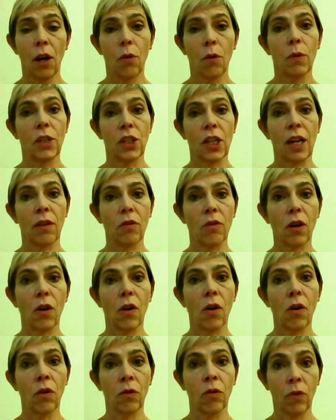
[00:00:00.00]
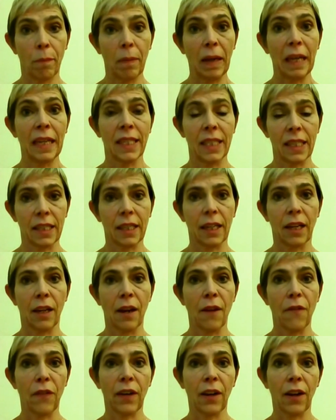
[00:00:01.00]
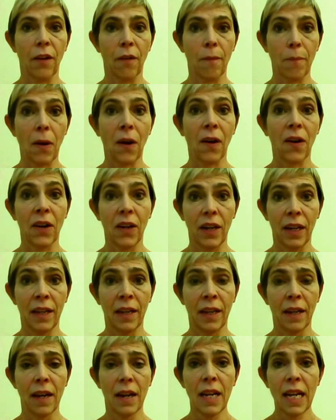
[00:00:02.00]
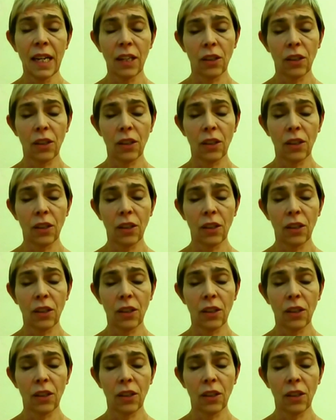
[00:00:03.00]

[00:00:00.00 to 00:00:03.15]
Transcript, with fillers: which alcohol plays a significant part in.